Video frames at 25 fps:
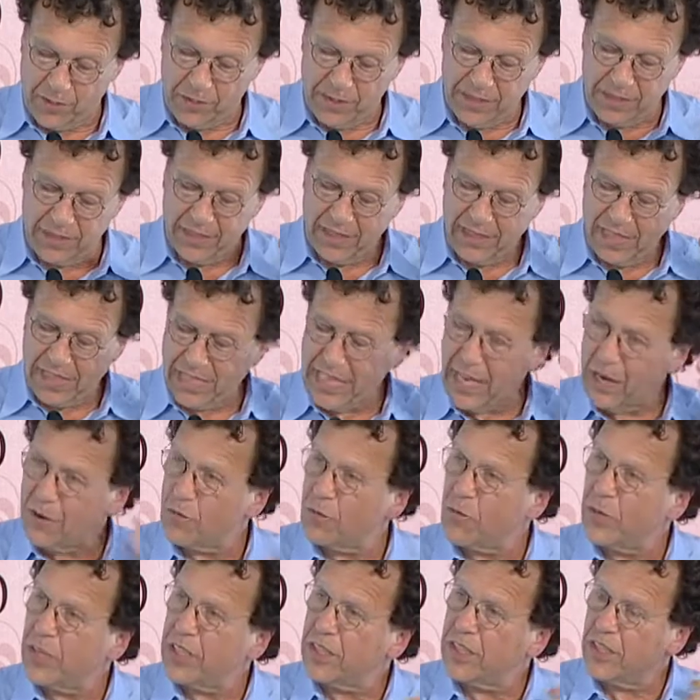But that
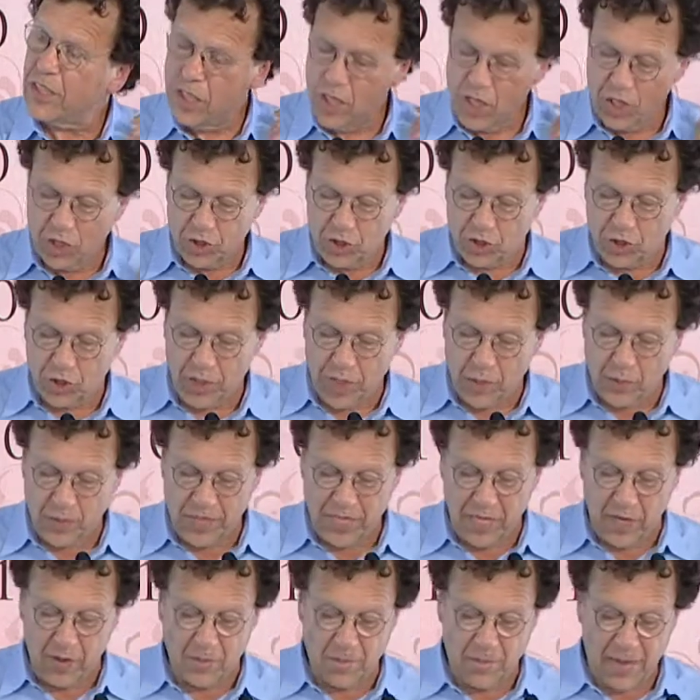real journey
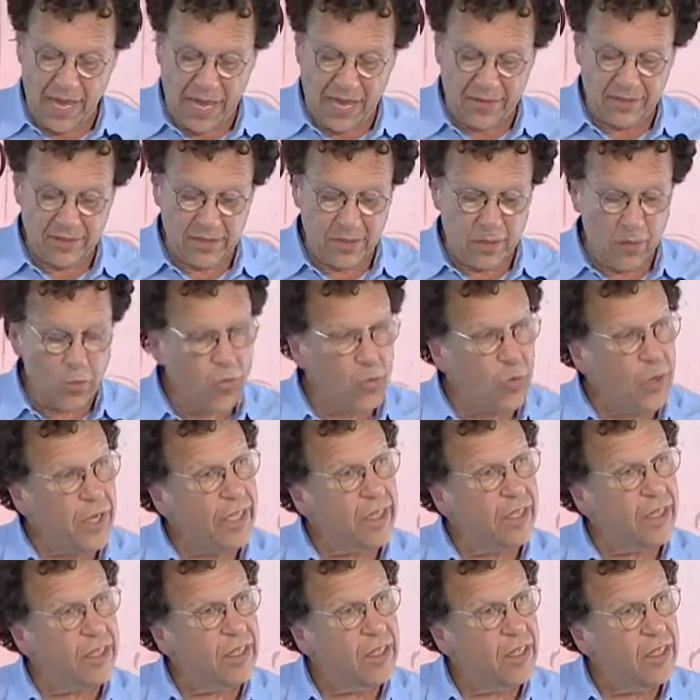without maps, the
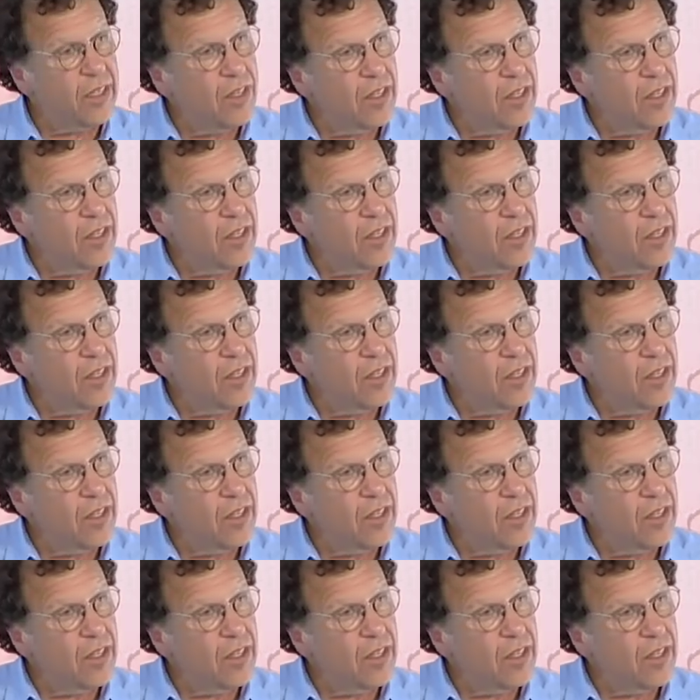real